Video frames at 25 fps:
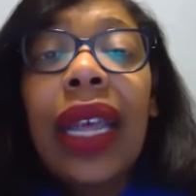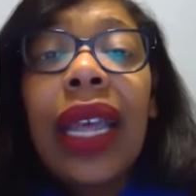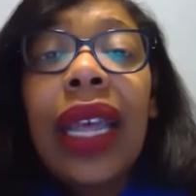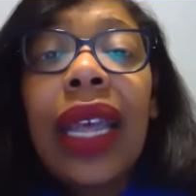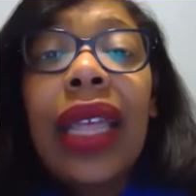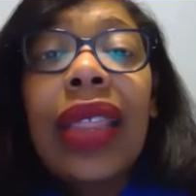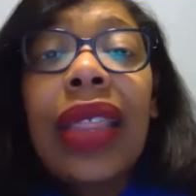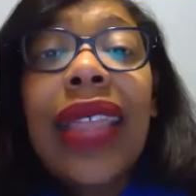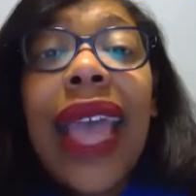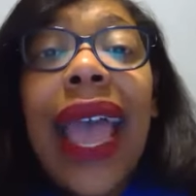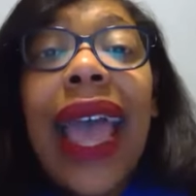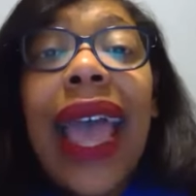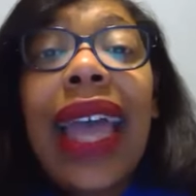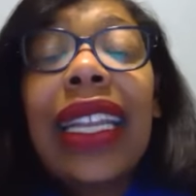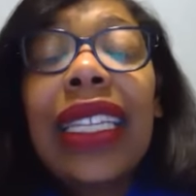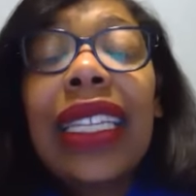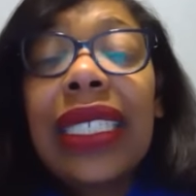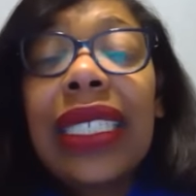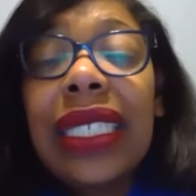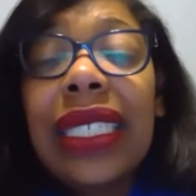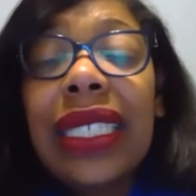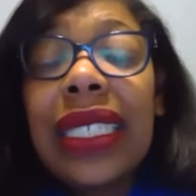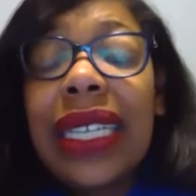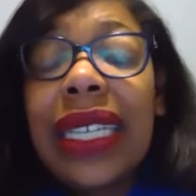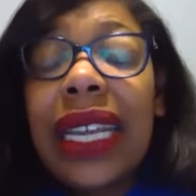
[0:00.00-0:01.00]
that
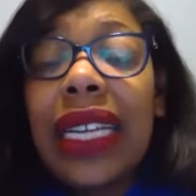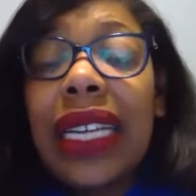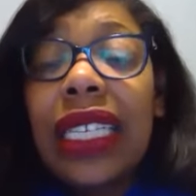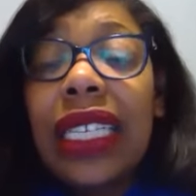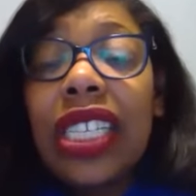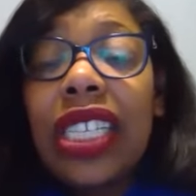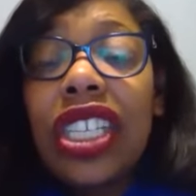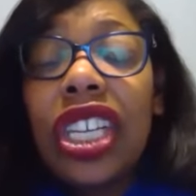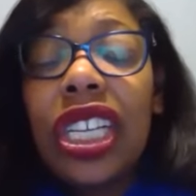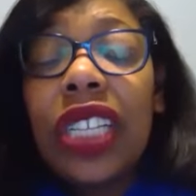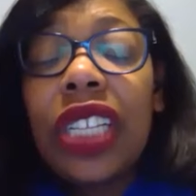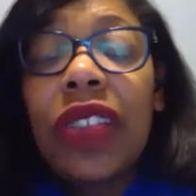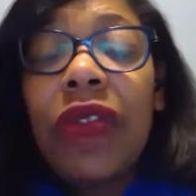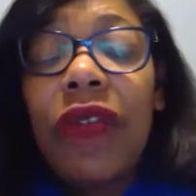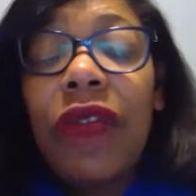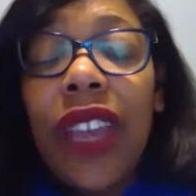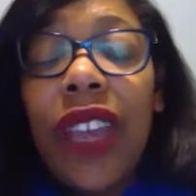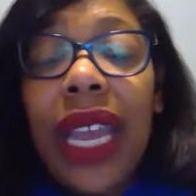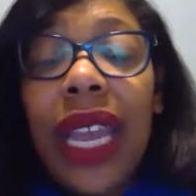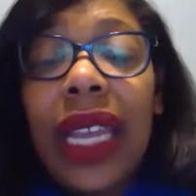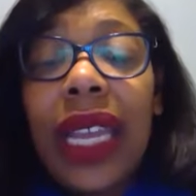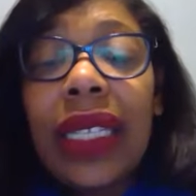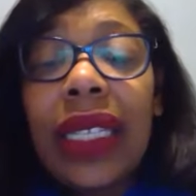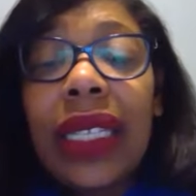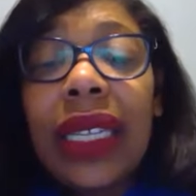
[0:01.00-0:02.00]
didn't just
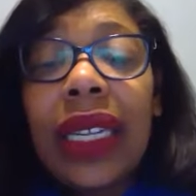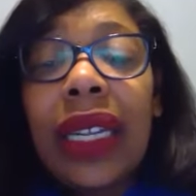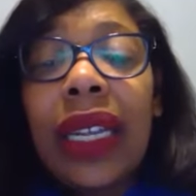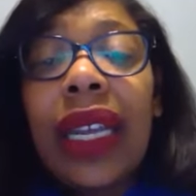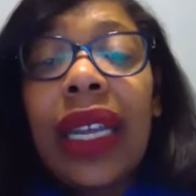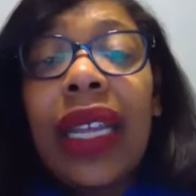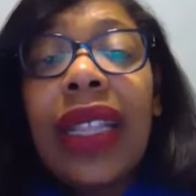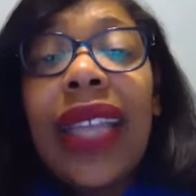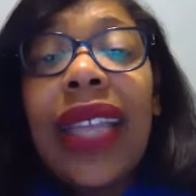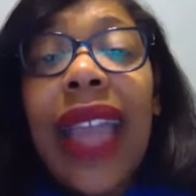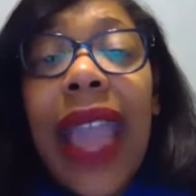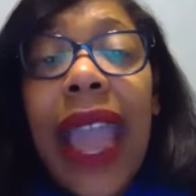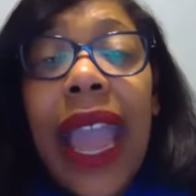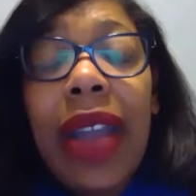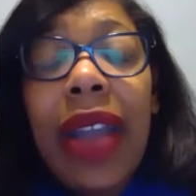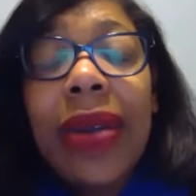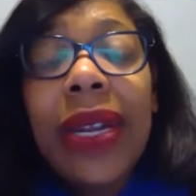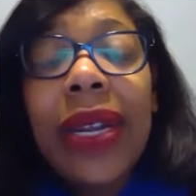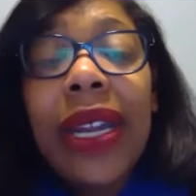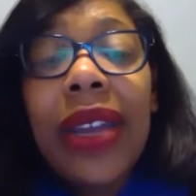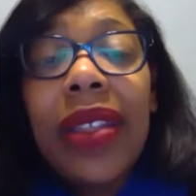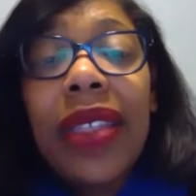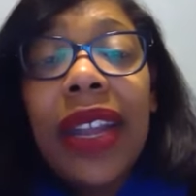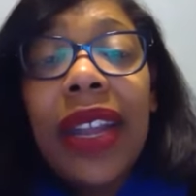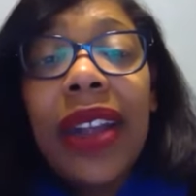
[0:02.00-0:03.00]
fit the
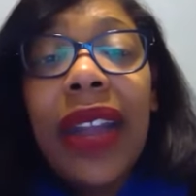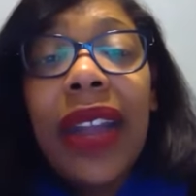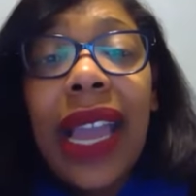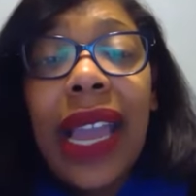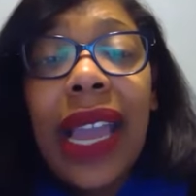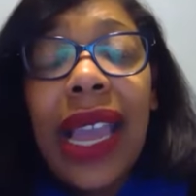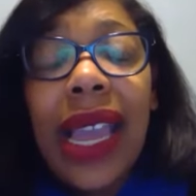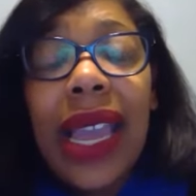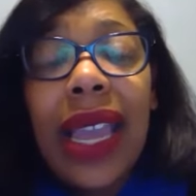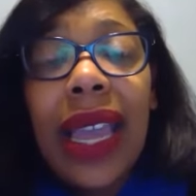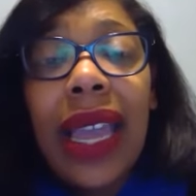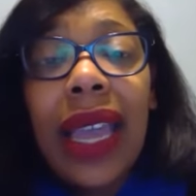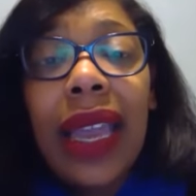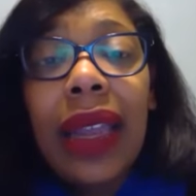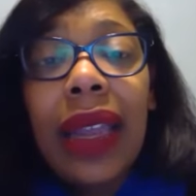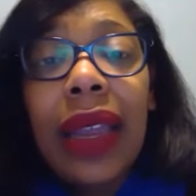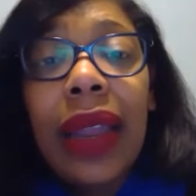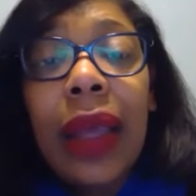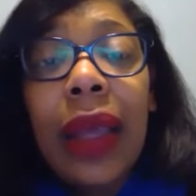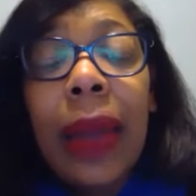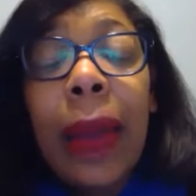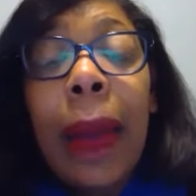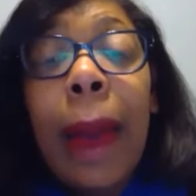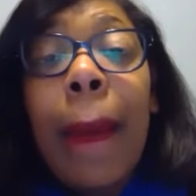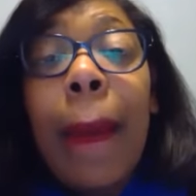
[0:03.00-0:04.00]
area they're in,
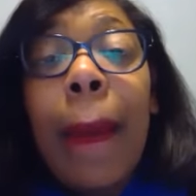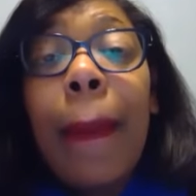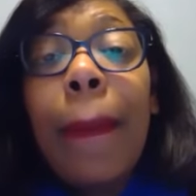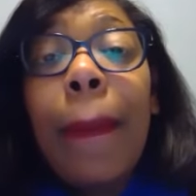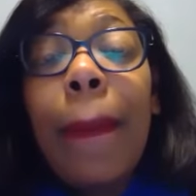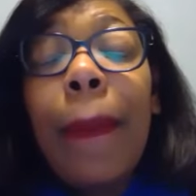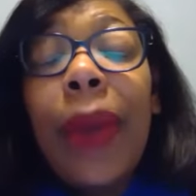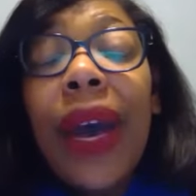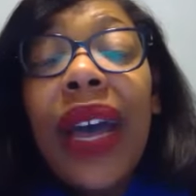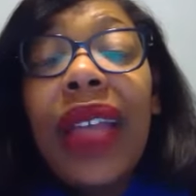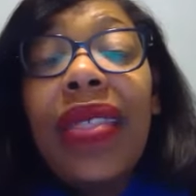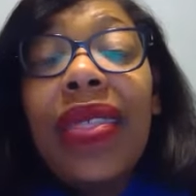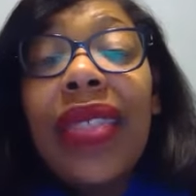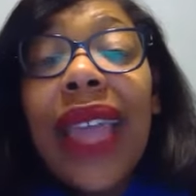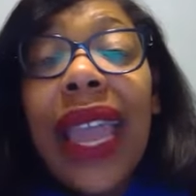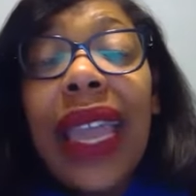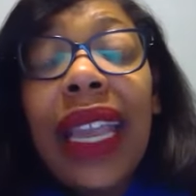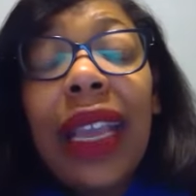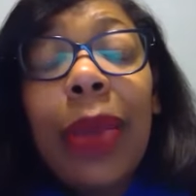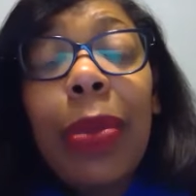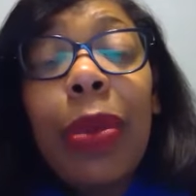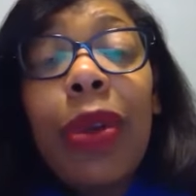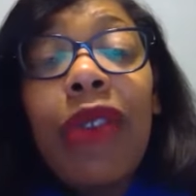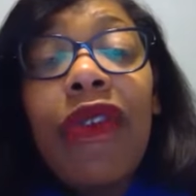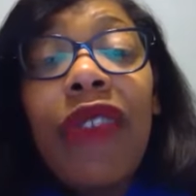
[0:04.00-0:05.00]
but they
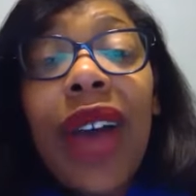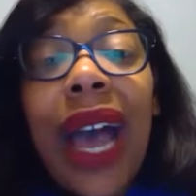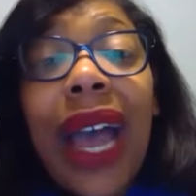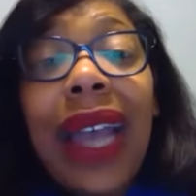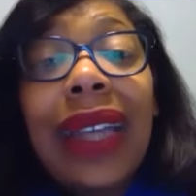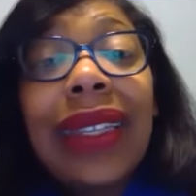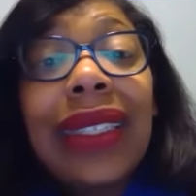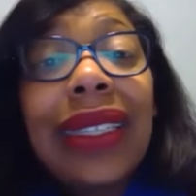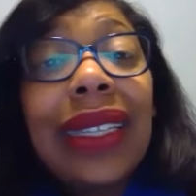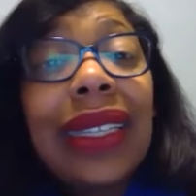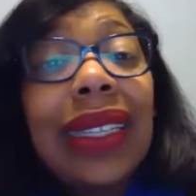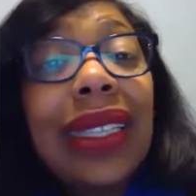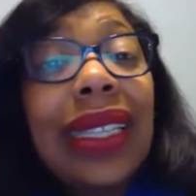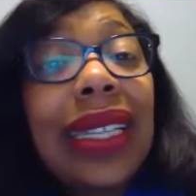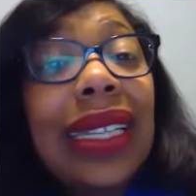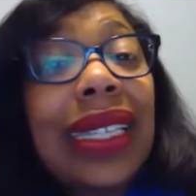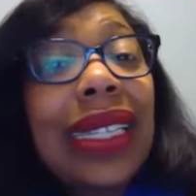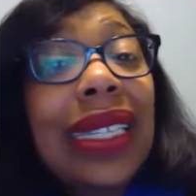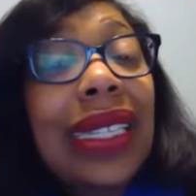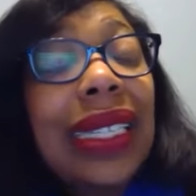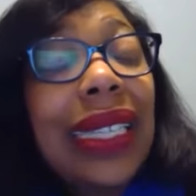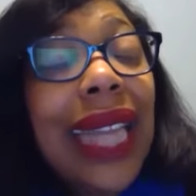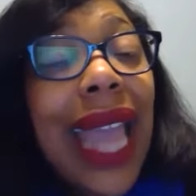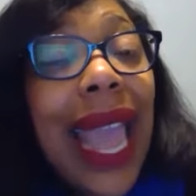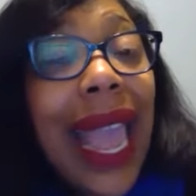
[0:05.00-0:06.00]
could provide to the
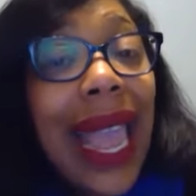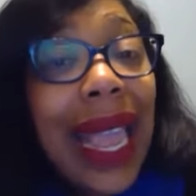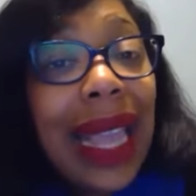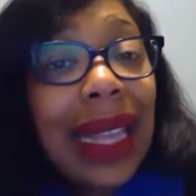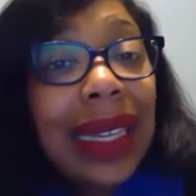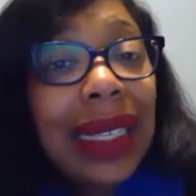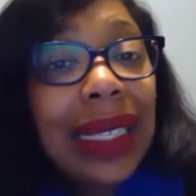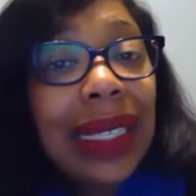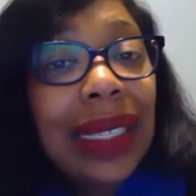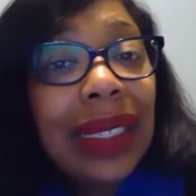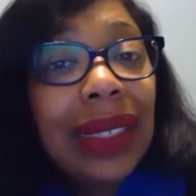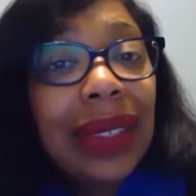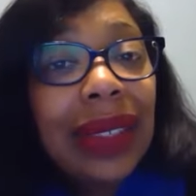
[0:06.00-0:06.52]
state